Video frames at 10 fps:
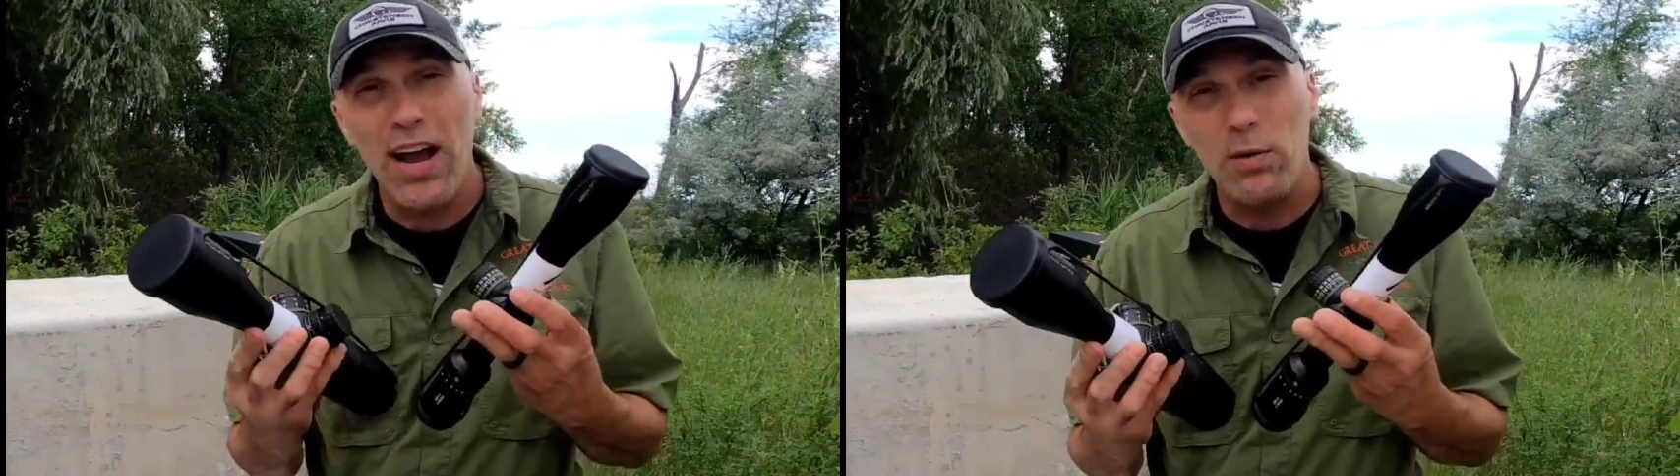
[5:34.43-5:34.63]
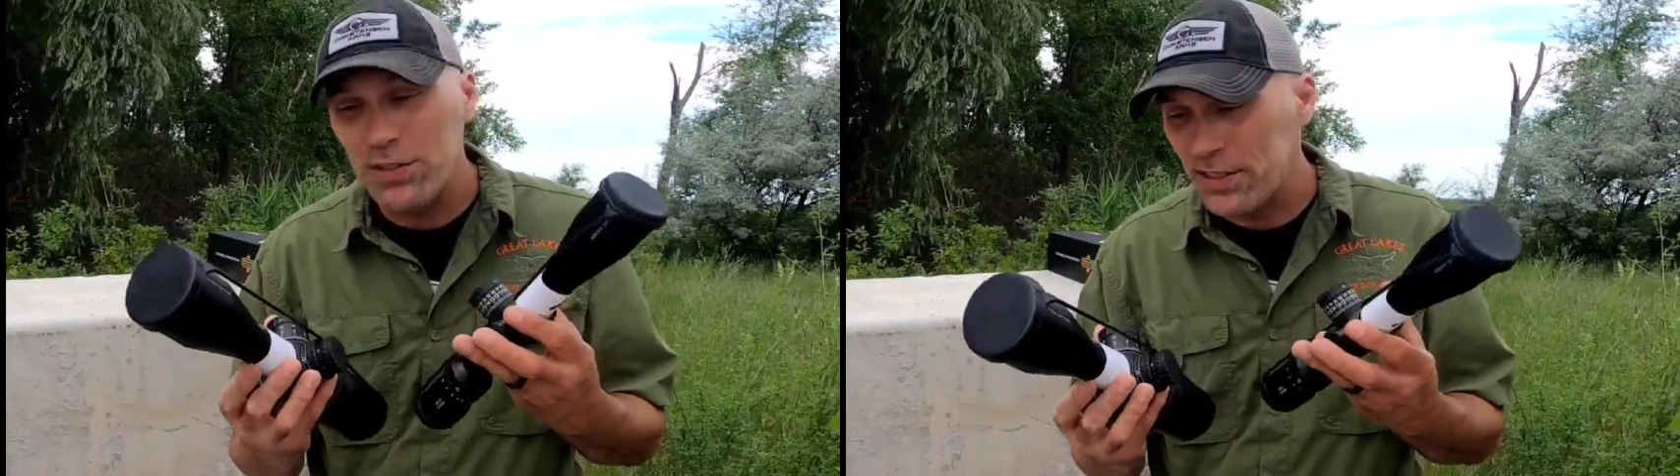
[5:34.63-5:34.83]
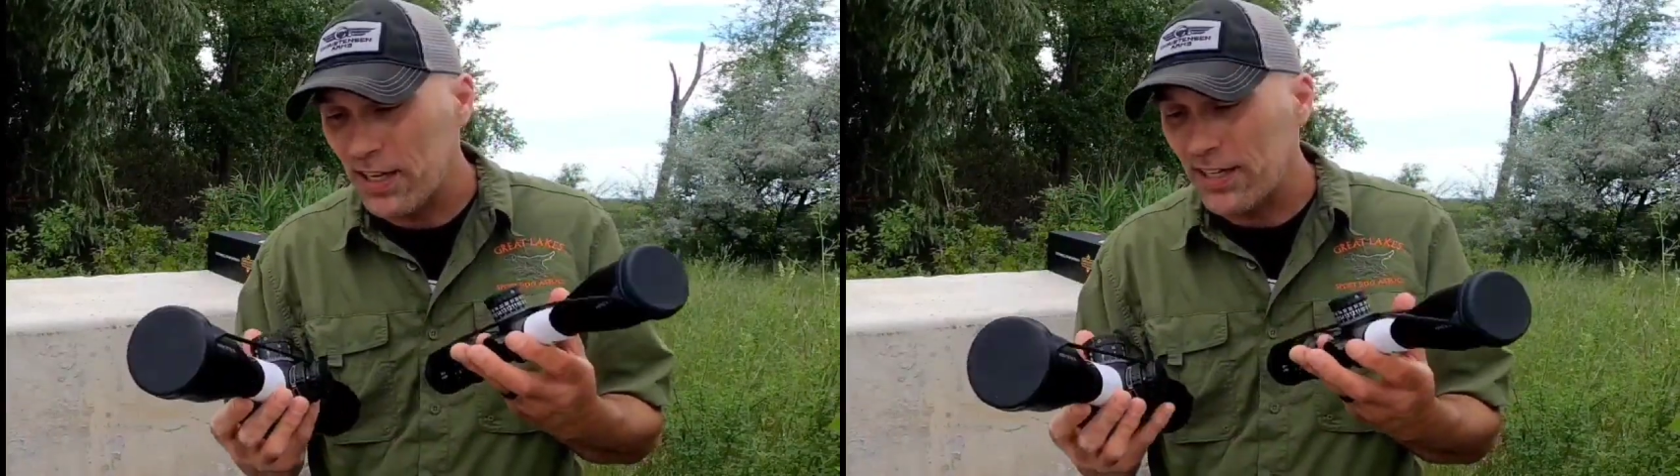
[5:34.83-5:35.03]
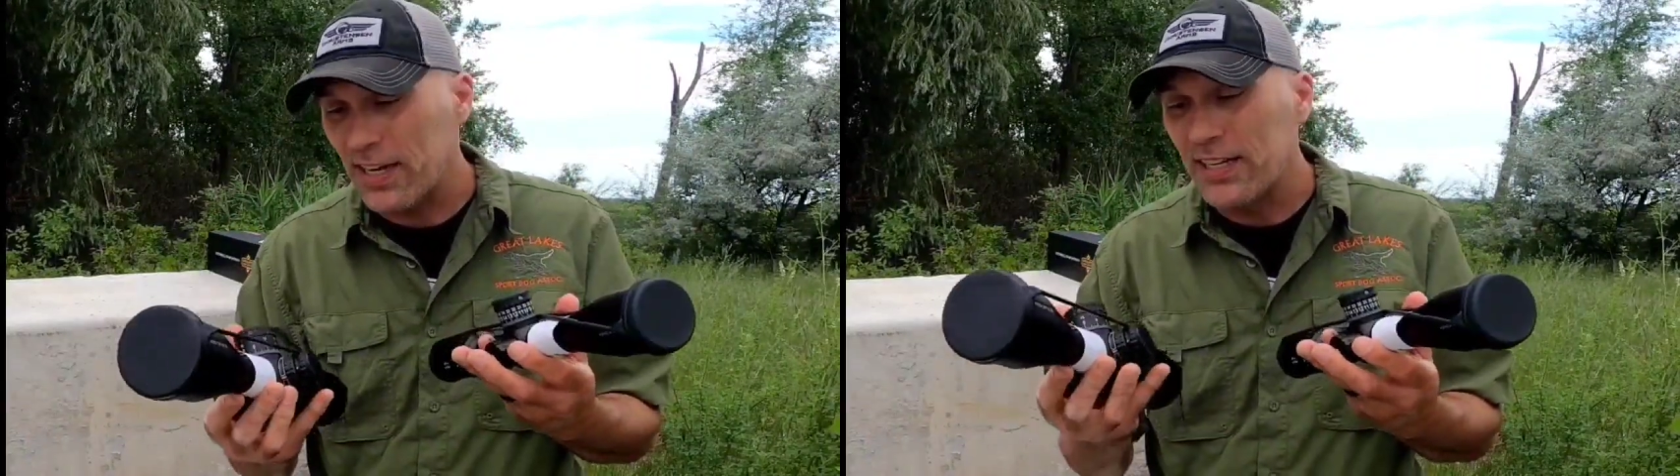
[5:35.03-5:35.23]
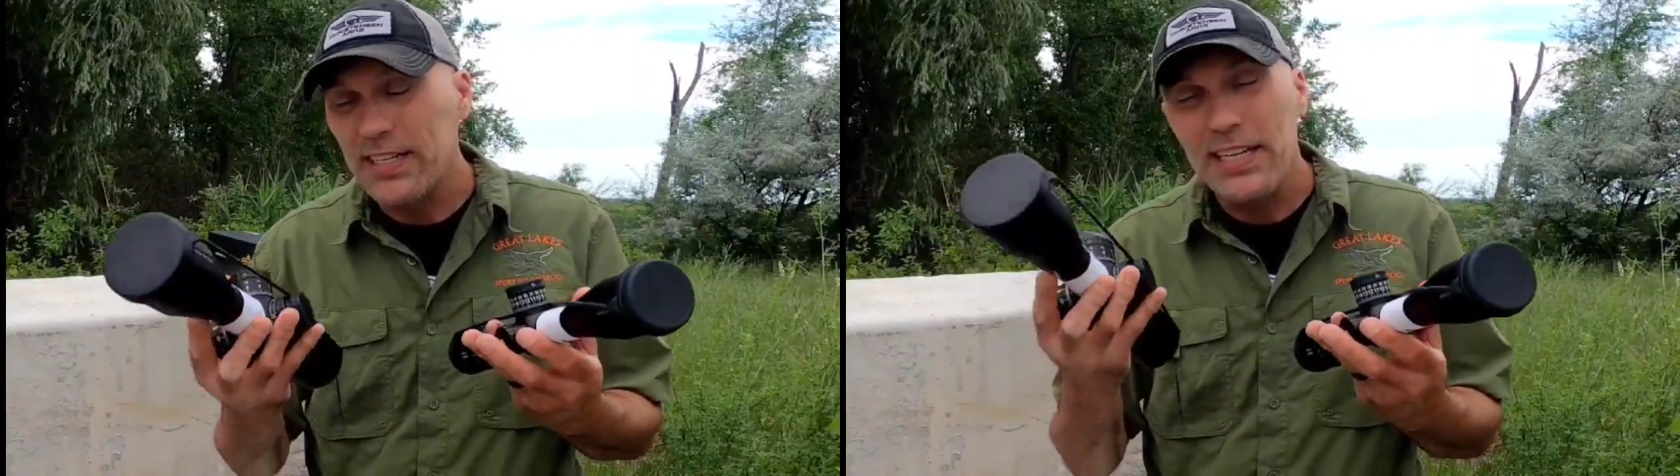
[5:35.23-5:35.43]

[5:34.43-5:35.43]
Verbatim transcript: I will tell you,